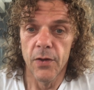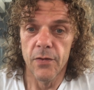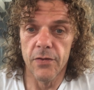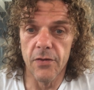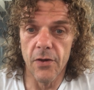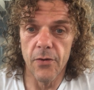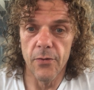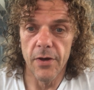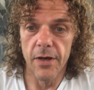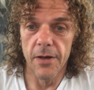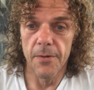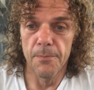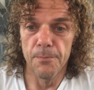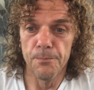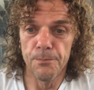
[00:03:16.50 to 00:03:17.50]
So
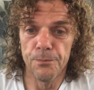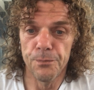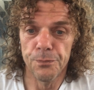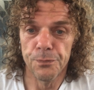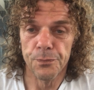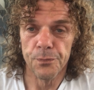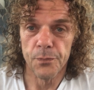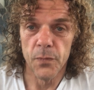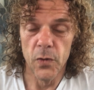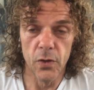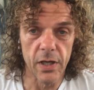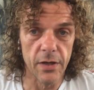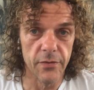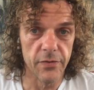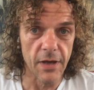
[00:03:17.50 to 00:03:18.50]

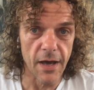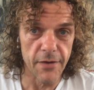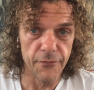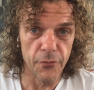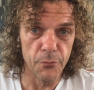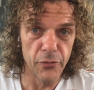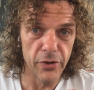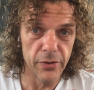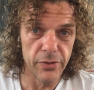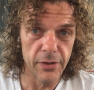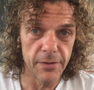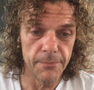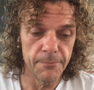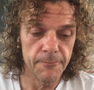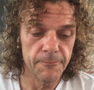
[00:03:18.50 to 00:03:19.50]
you're gonna die from
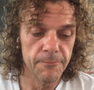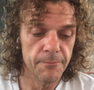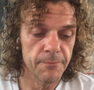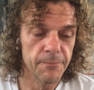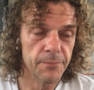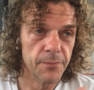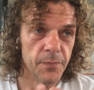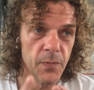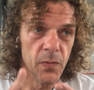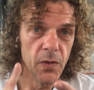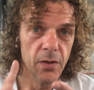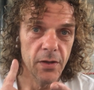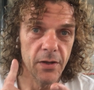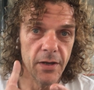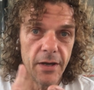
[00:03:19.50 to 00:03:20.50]
breathing
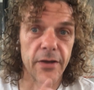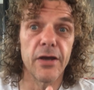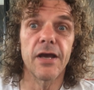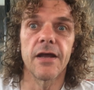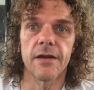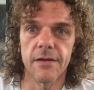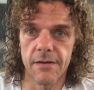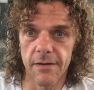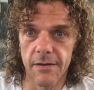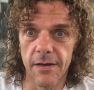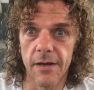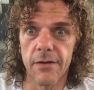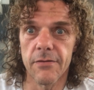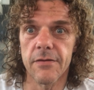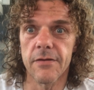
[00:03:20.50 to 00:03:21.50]
and you're gonna
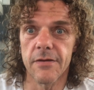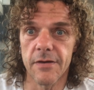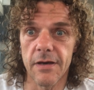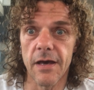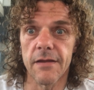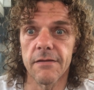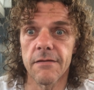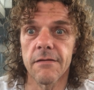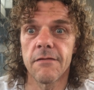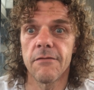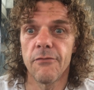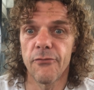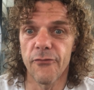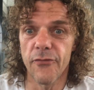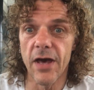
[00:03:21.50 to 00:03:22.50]
get
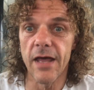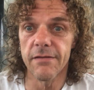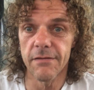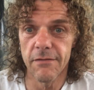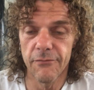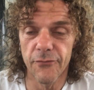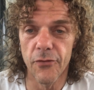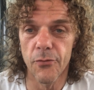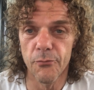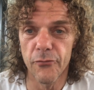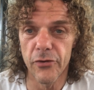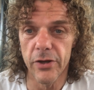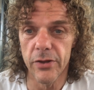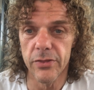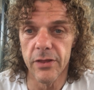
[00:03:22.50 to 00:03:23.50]
fat from
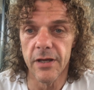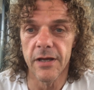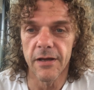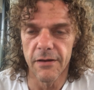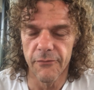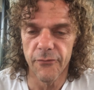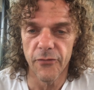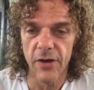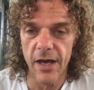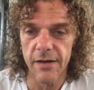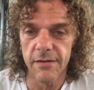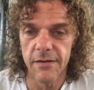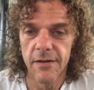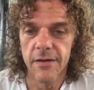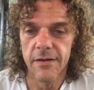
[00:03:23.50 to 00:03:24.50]
breathing. In
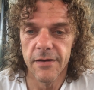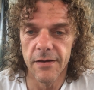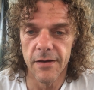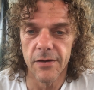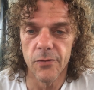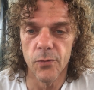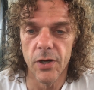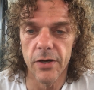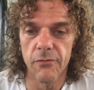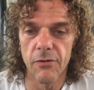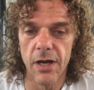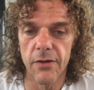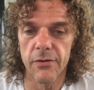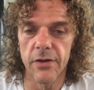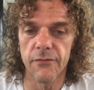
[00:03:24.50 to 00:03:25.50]
fact, the other way
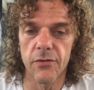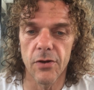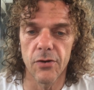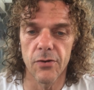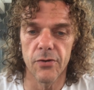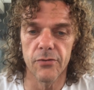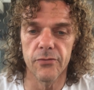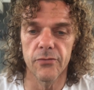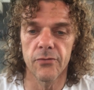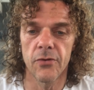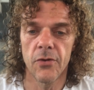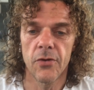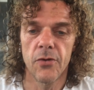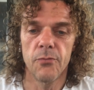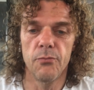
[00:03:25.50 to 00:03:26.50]
around. If you learn to
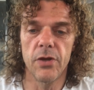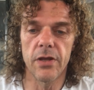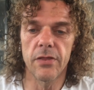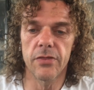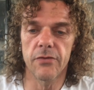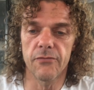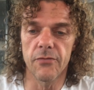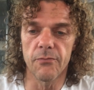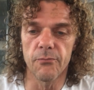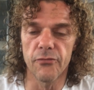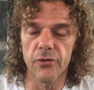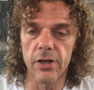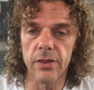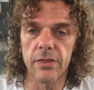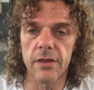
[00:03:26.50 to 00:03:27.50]

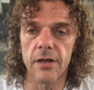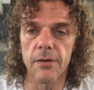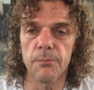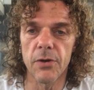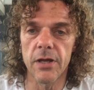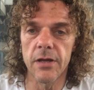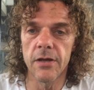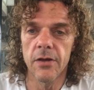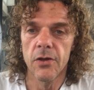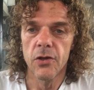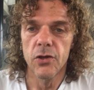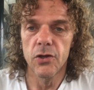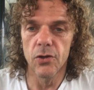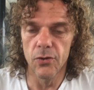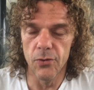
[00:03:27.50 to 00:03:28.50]
breathe deeply,
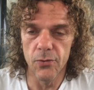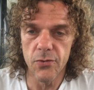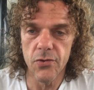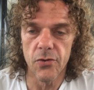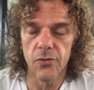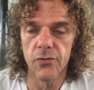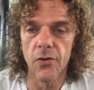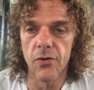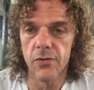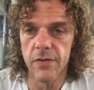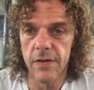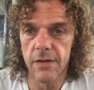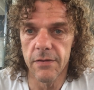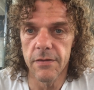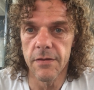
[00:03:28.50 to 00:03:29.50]
you lose your
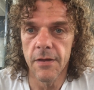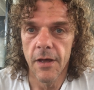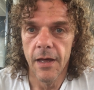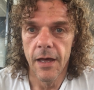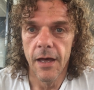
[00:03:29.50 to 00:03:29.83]
toxins